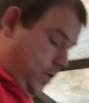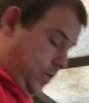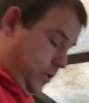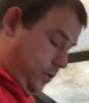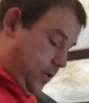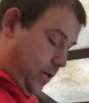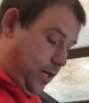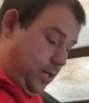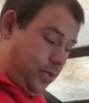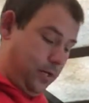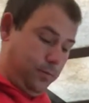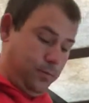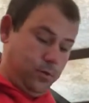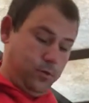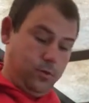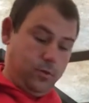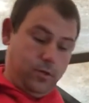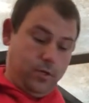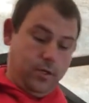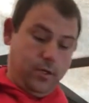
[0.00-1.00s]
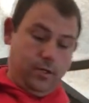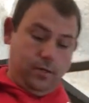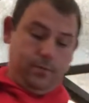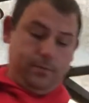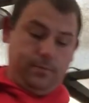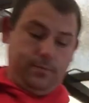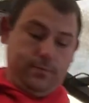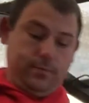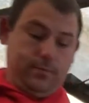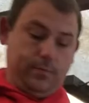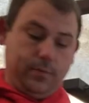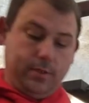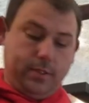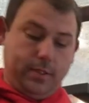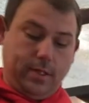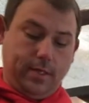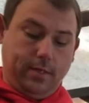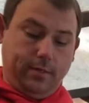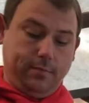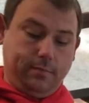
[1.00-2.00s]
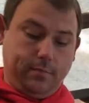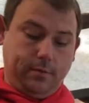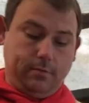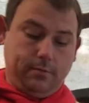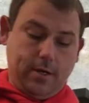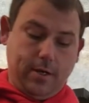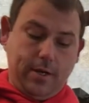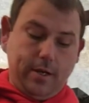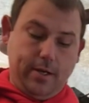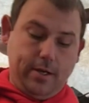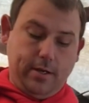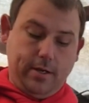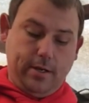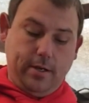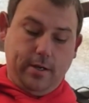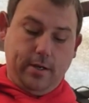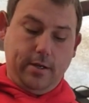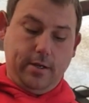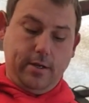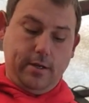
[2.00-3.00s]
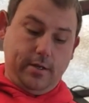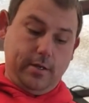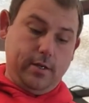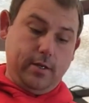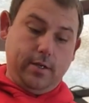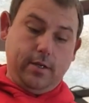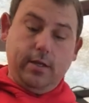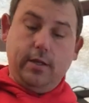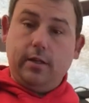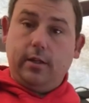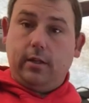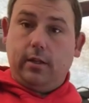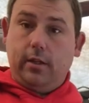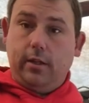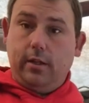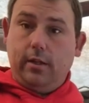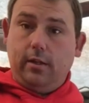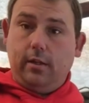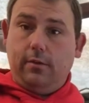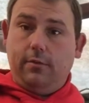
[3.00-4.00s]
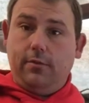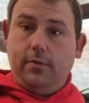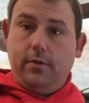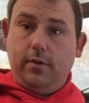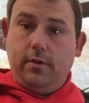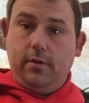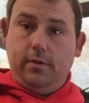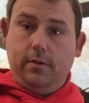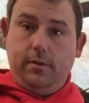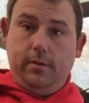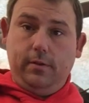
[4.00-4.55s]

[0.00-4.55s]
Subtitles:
dry chemical on it, I'm going to take my rag, clean off the